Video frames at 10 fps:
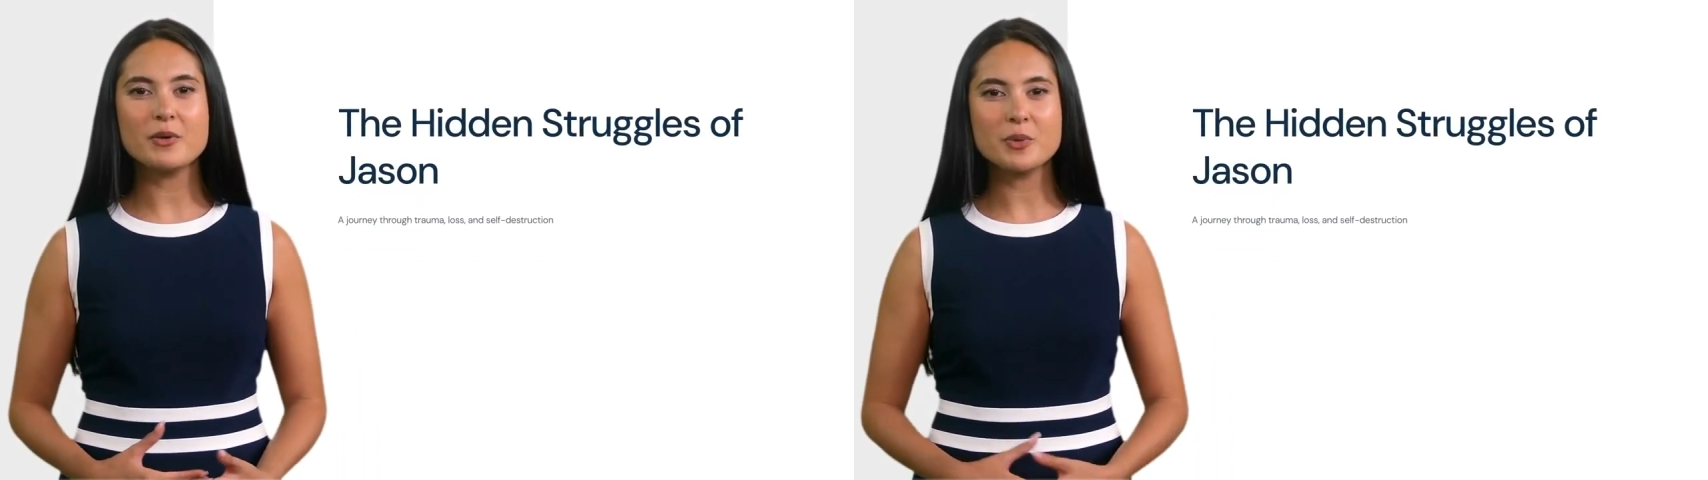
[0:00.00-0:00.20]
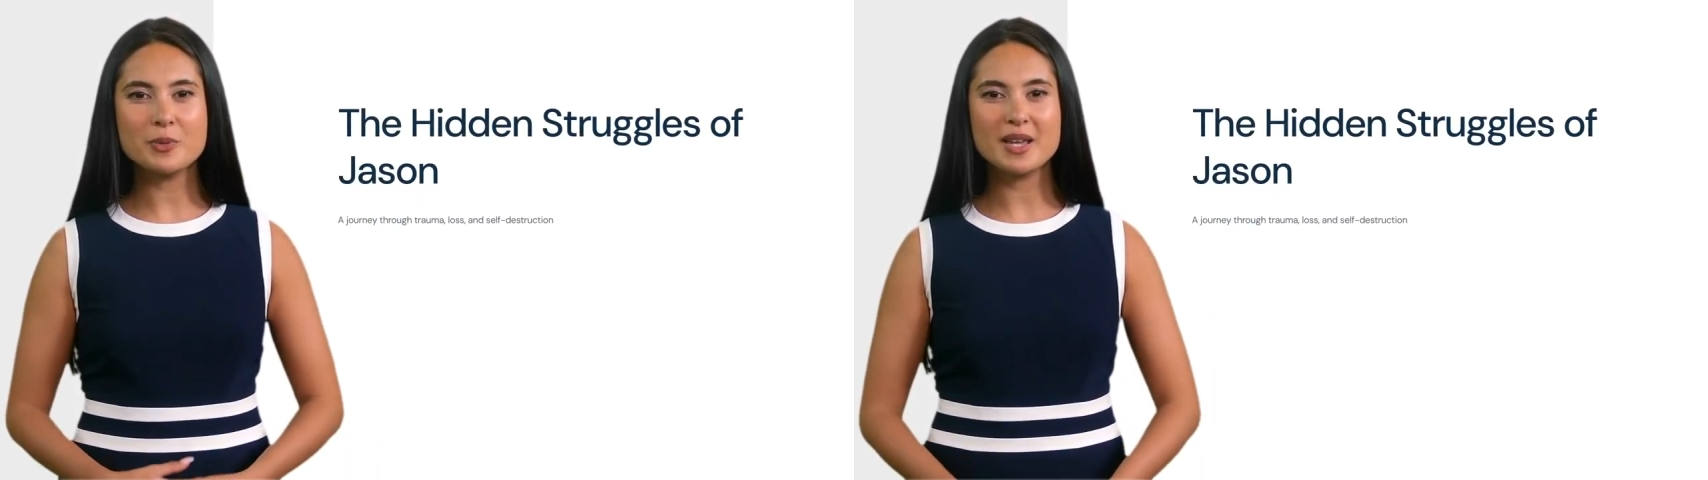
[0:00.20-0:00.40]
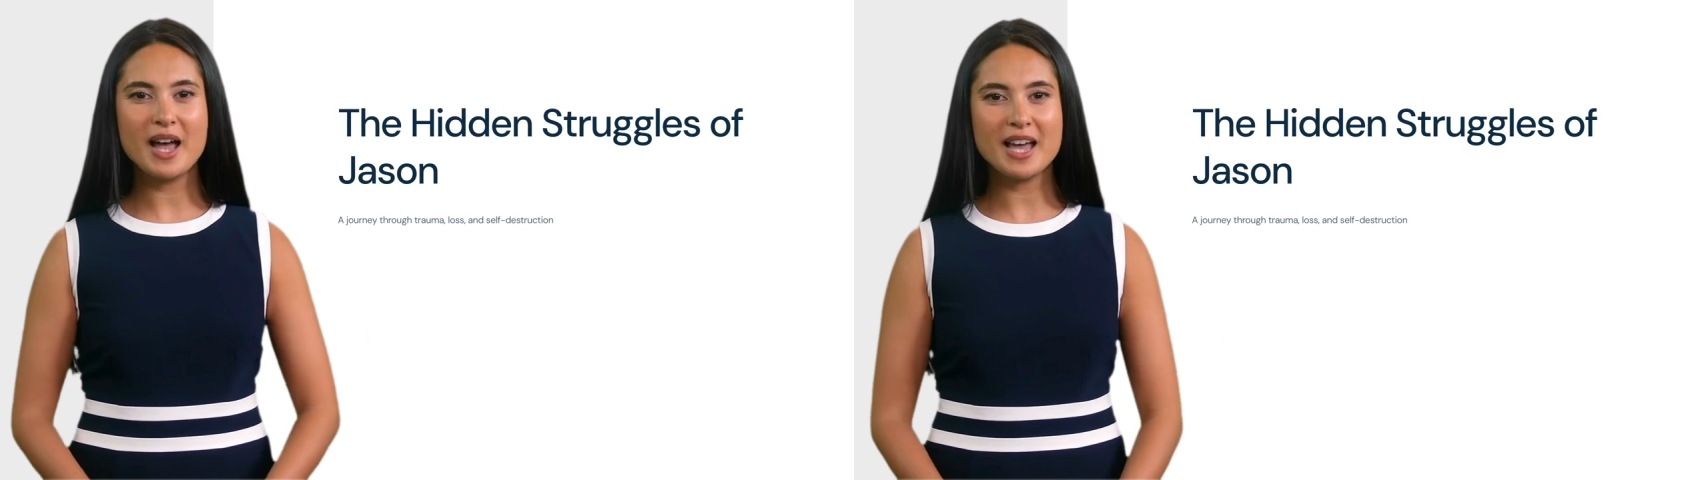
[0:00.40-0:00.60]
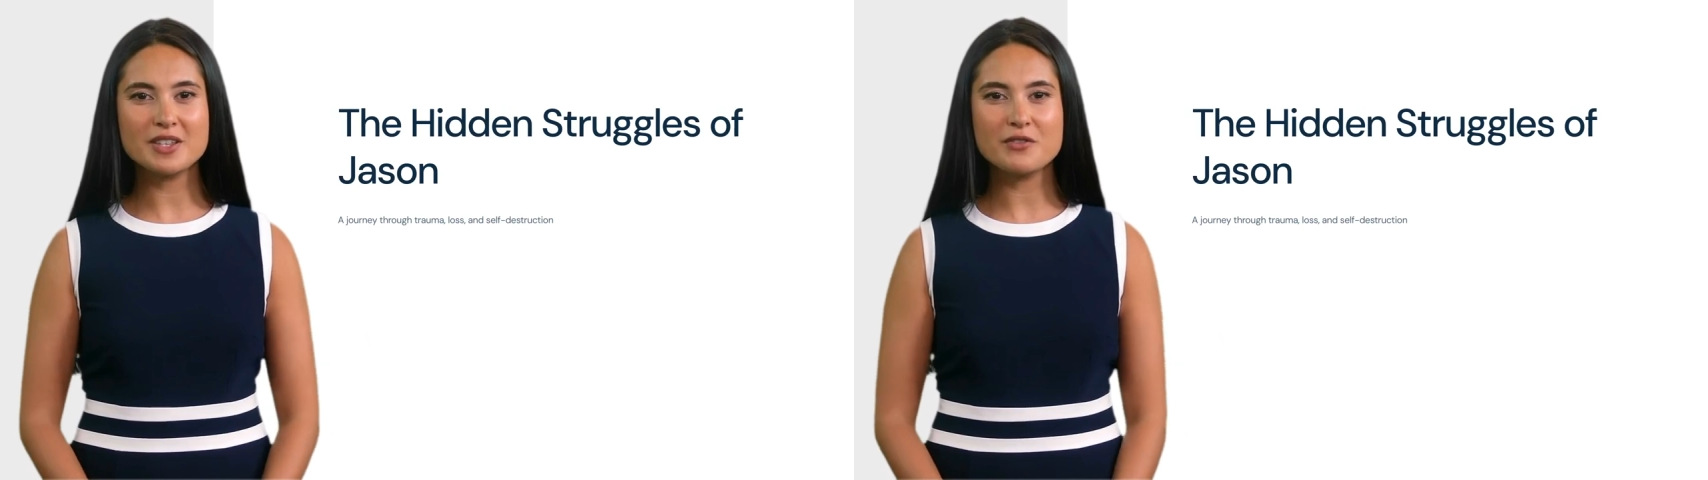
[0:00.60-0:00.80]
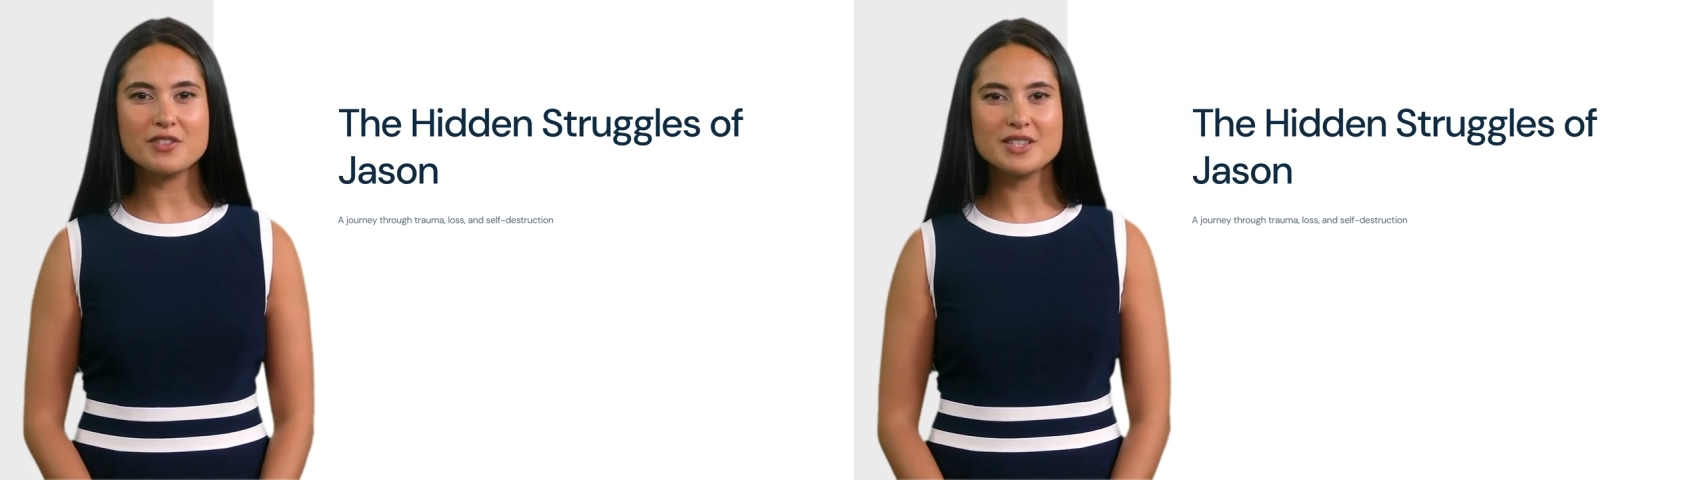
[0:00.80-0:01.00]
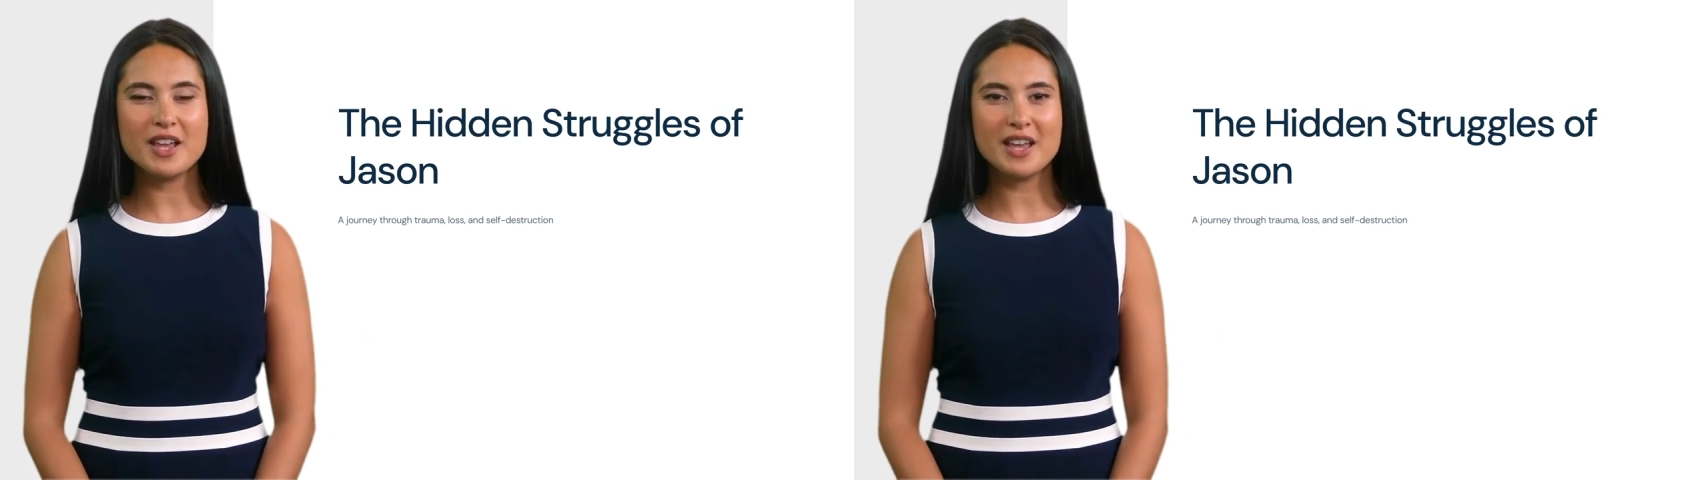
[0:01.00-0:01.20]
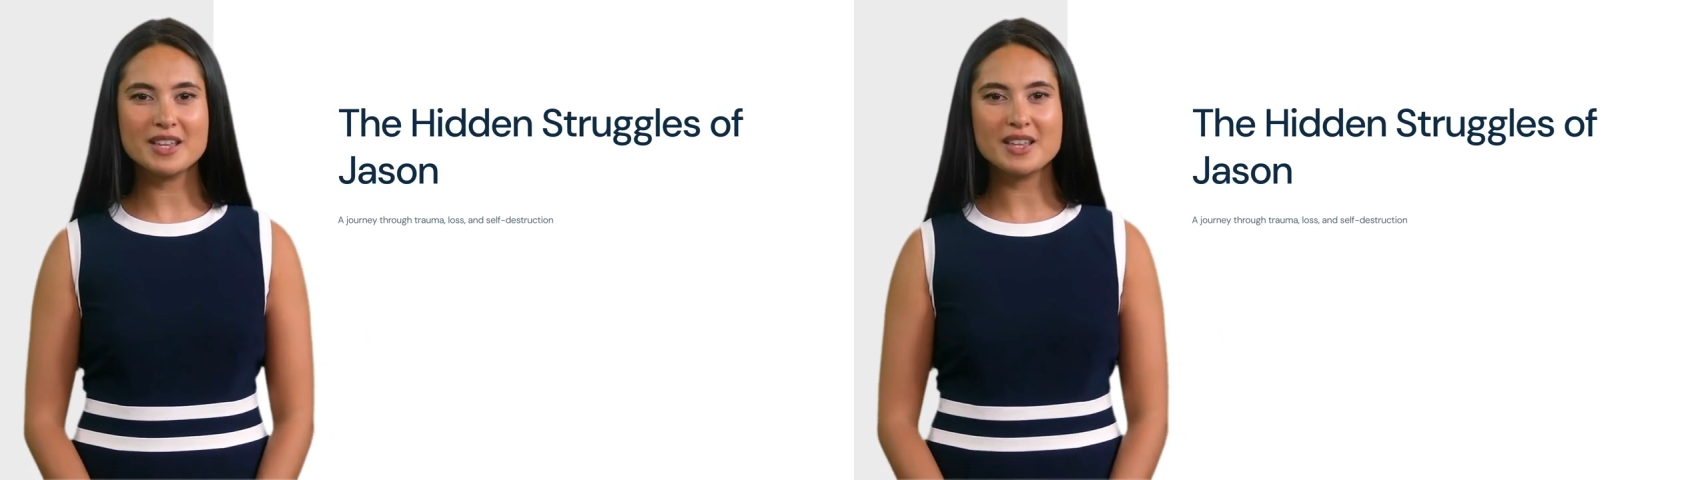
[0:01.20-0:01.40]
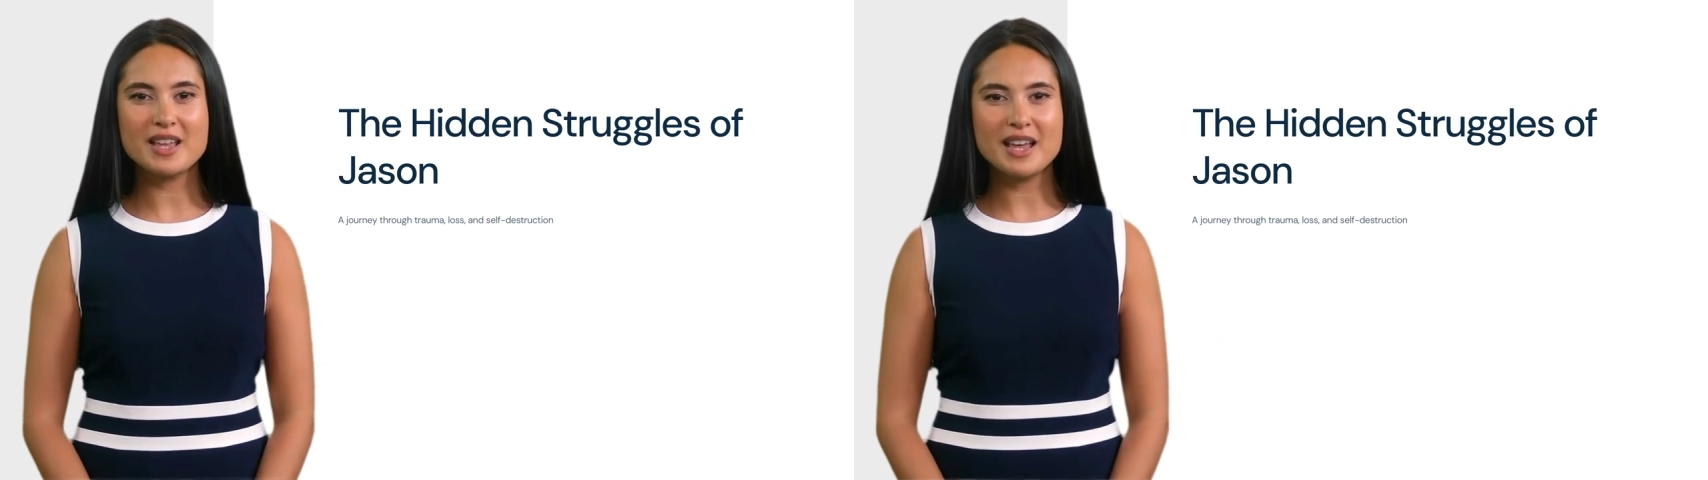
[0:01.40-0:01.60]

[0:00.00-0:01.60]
But behind the facade,